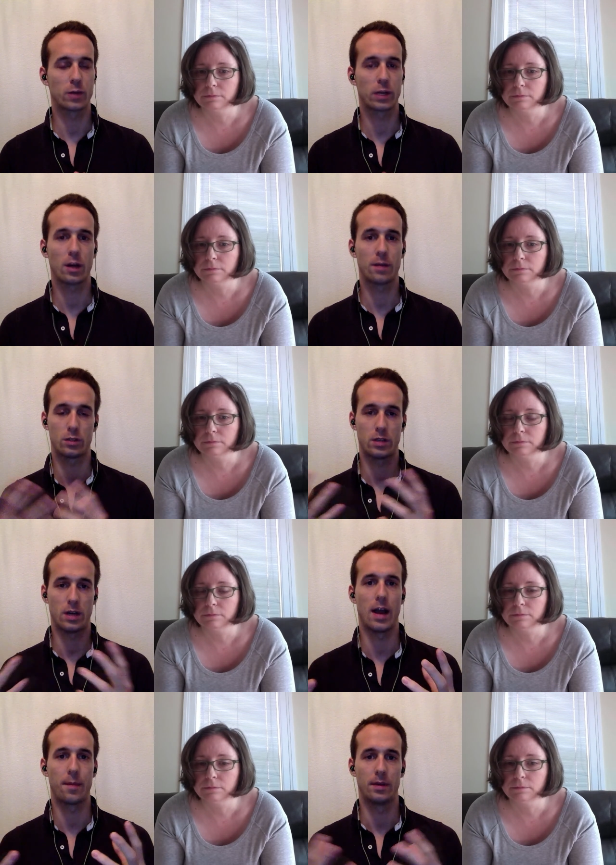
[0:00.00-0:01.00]
Speaker 1: when it comes to
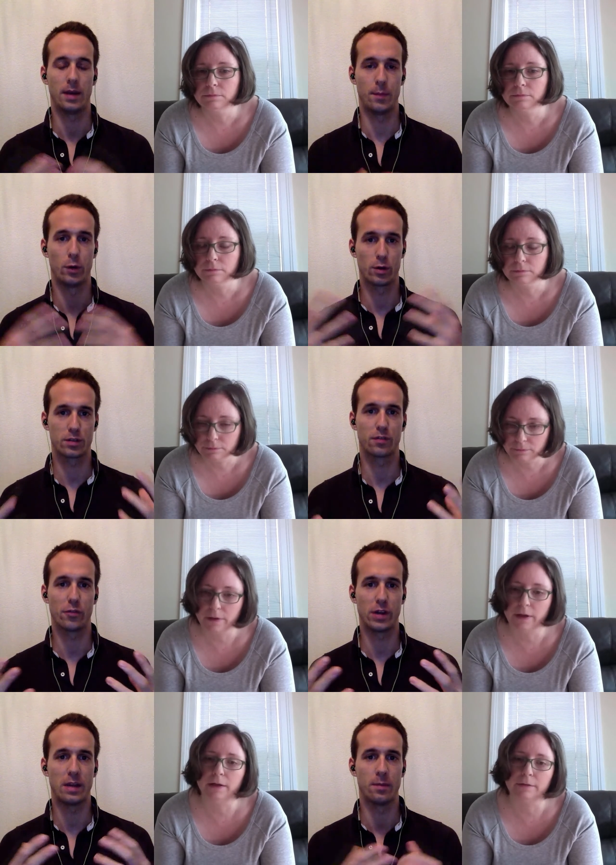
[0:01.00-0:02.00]
time and personal
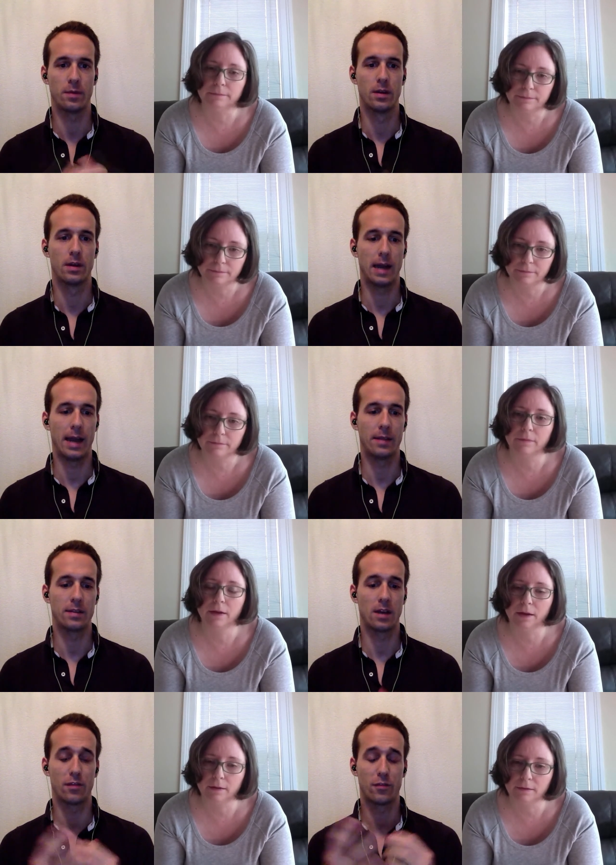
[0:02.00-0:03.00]
freedom and
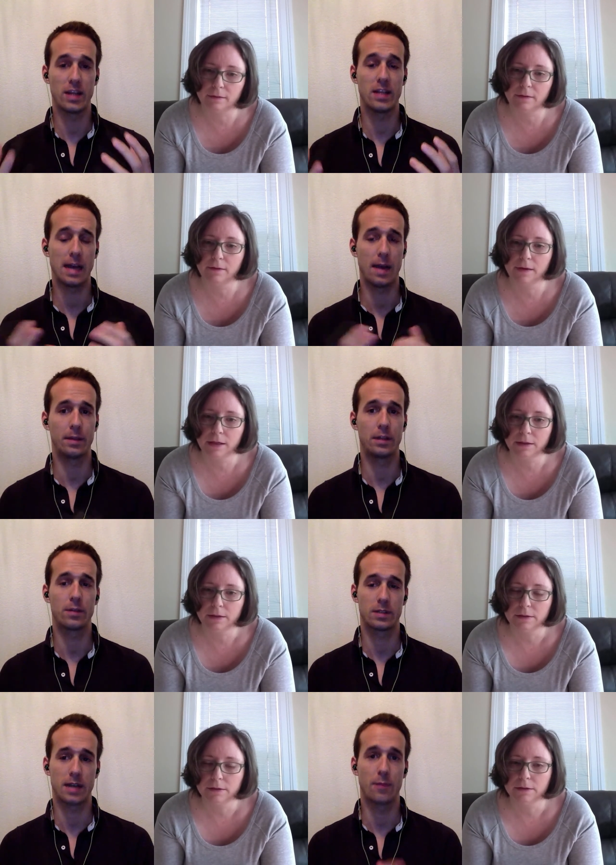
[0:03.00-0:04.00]
uh, yes. free time and
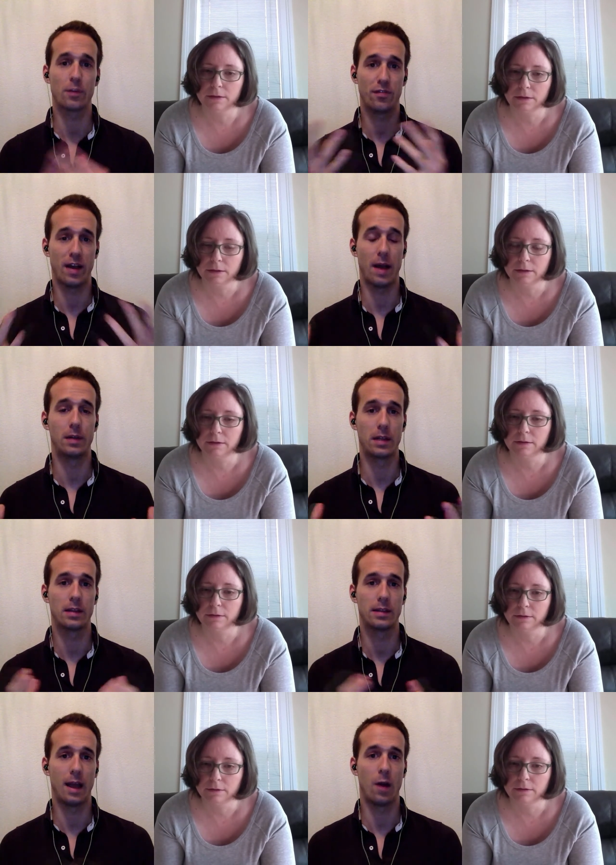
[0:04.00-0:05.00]
time with family.
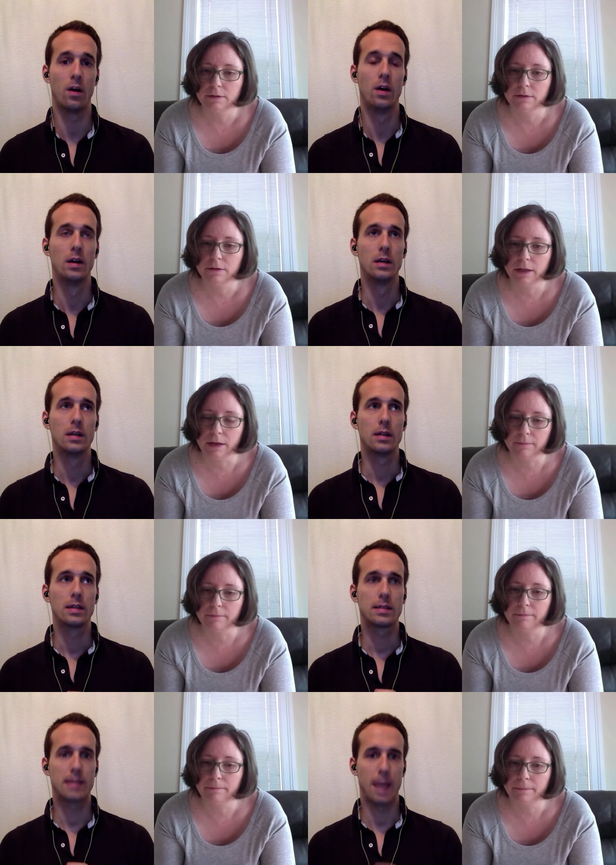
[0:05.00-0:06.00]
Now,
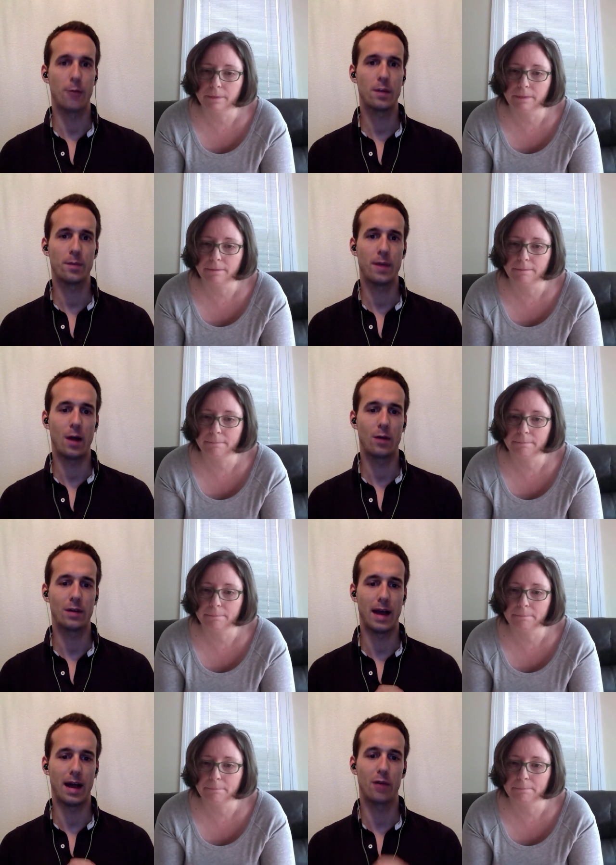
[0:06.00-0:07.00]
tell me about
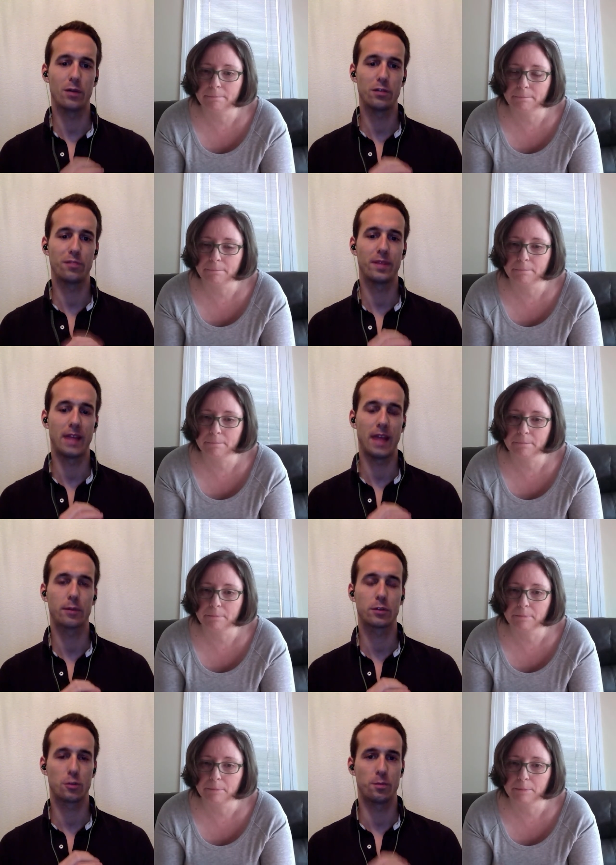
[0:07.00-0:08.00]
how you've been
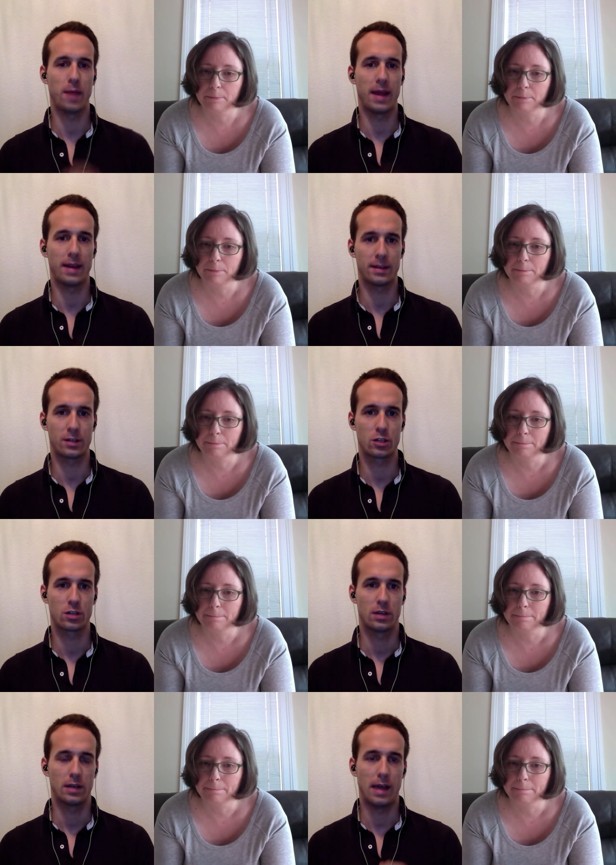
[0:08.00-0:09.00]
able to manage
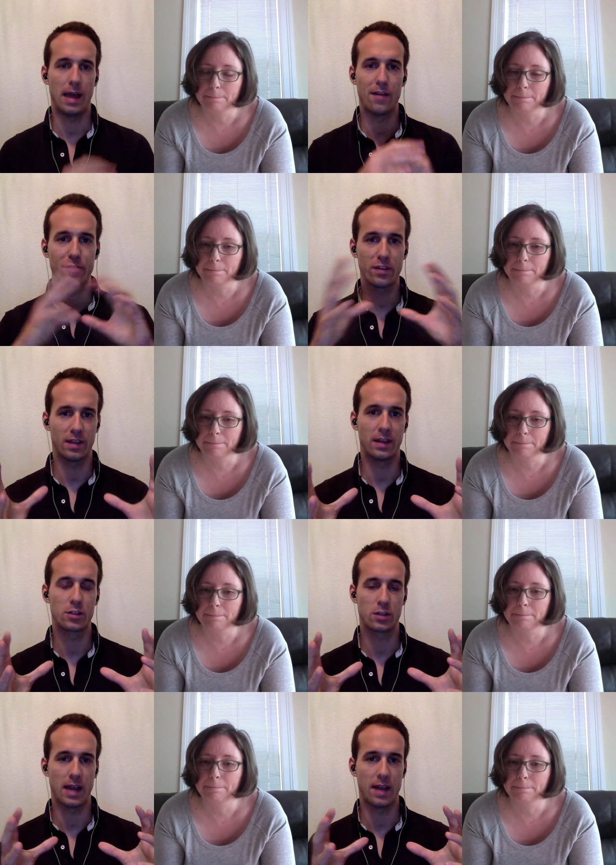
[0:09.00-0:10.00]
everything
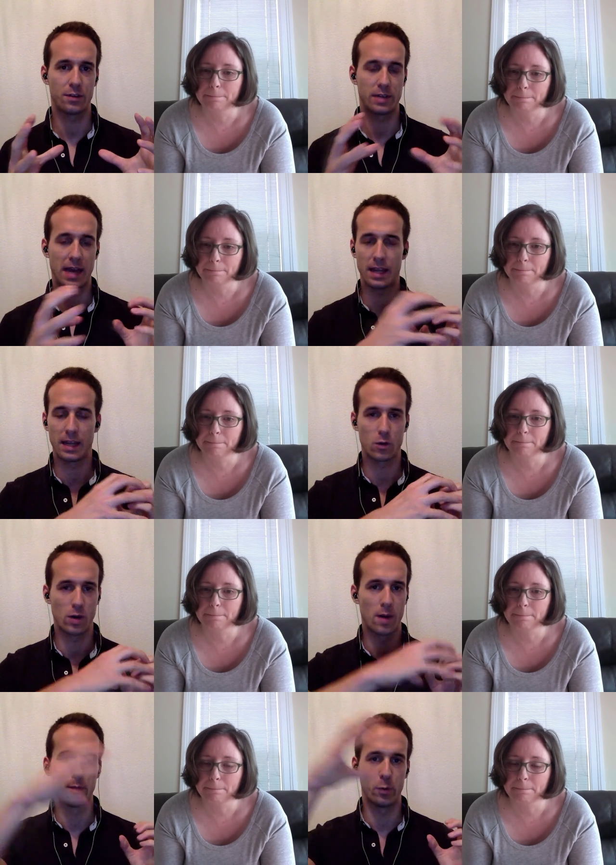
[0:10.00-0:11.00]
together that
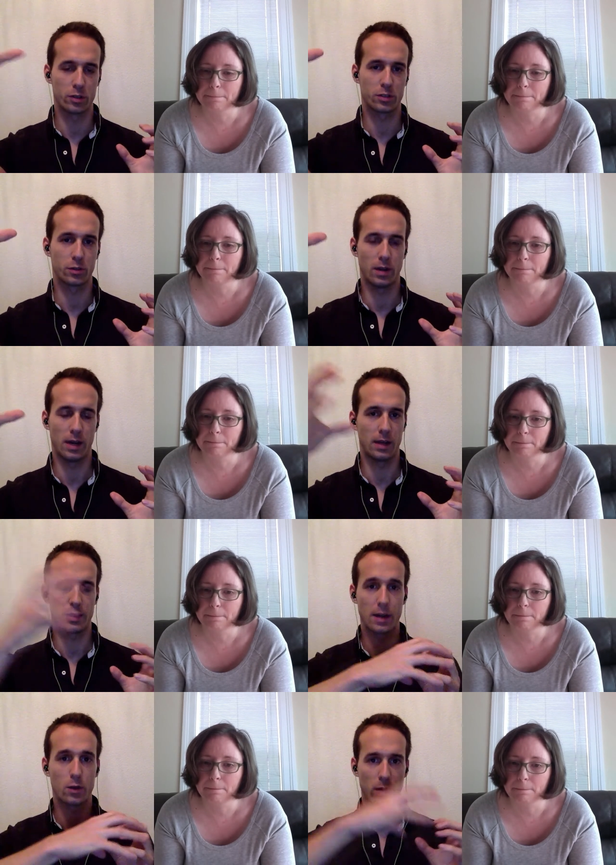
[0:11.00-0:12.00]
incredible personal, uh,
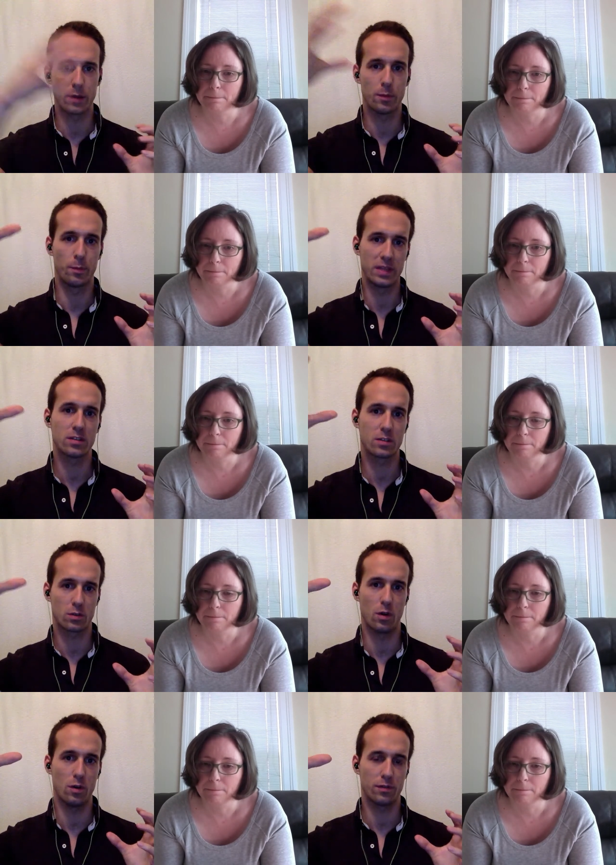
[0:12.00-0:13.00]
that incredible business
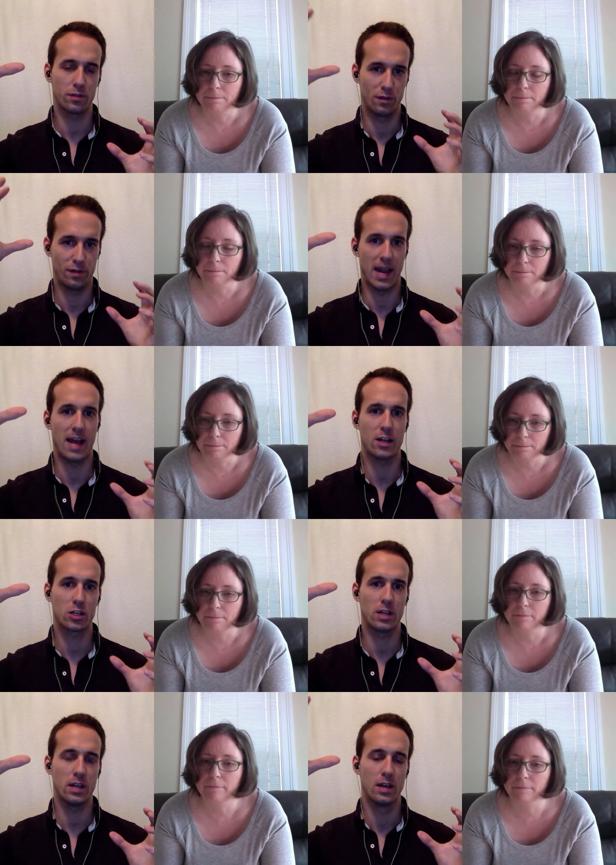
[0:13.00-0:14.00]
growth
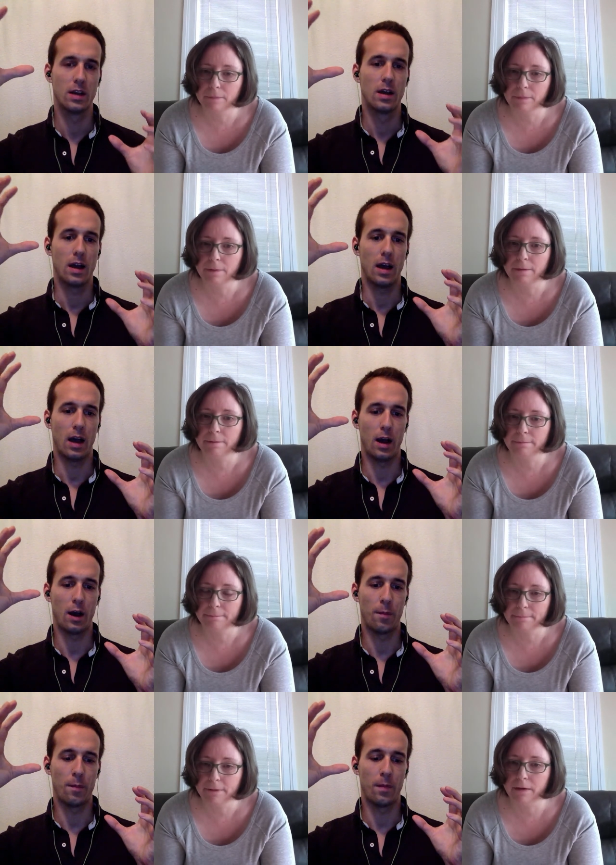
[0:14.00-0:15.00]
financially, mm-hmm.
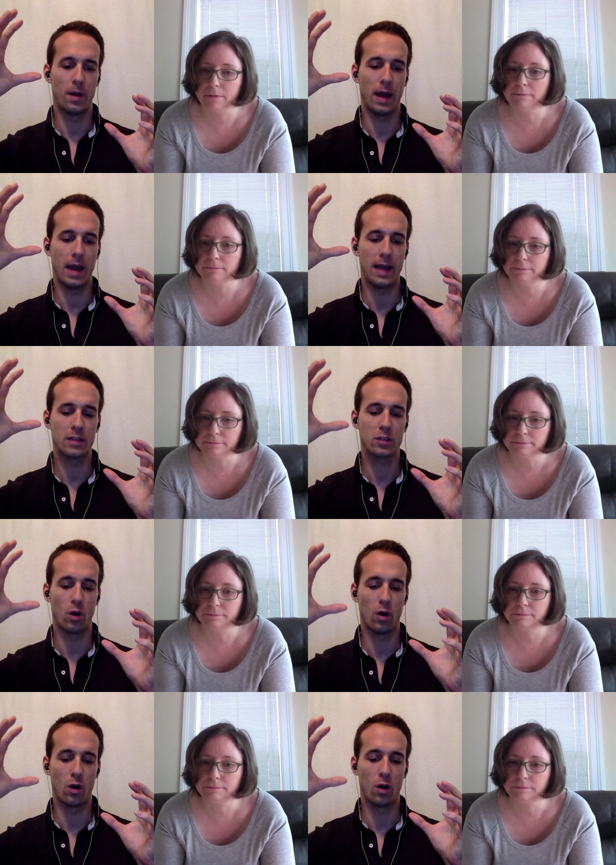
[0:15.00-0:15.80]
um, and